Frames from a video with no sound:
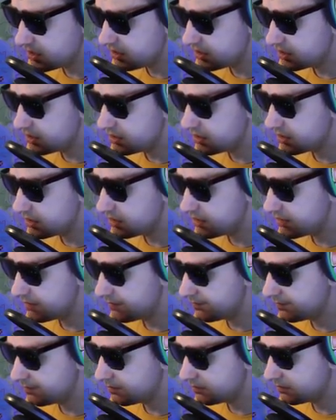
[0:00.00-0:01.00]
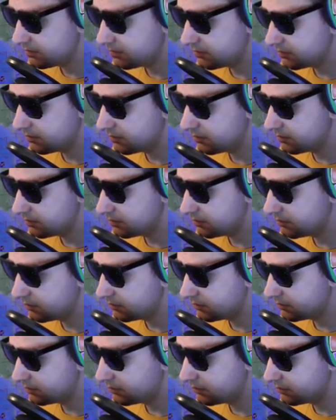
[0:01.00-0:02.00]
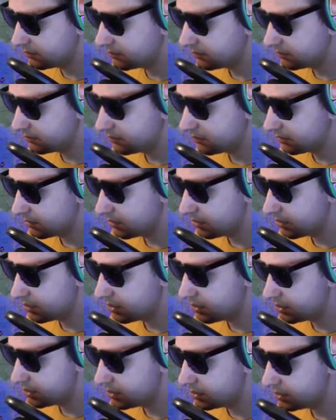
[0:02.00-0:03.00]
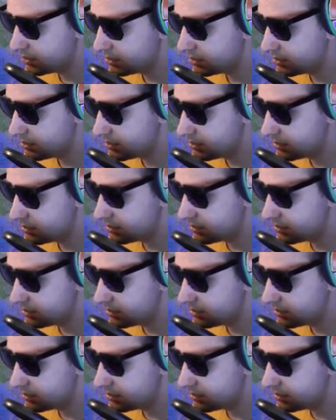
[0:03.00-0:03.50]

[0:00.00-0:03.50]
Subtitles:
No one is speaking in this clip.